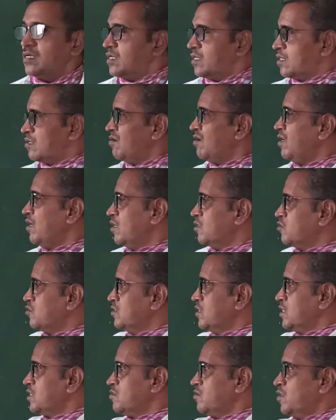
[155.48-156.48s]
Today also
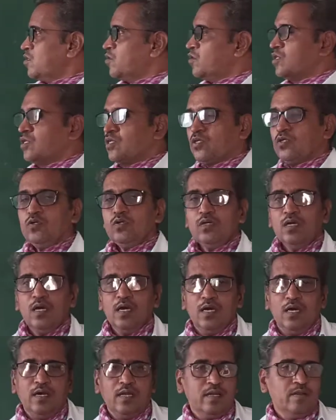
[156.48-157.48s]
just we are going to
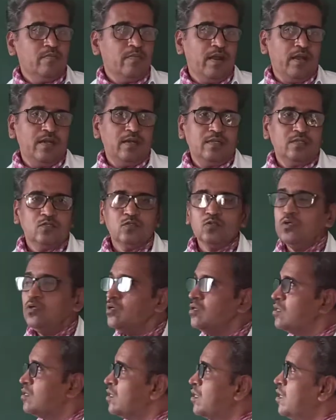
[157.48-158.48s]
remind. So,
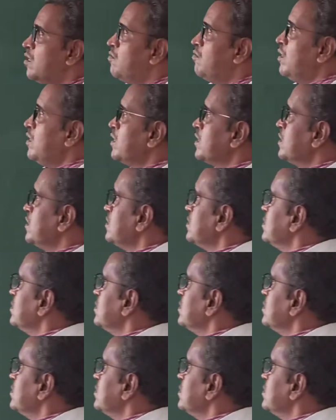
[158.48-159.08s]
what is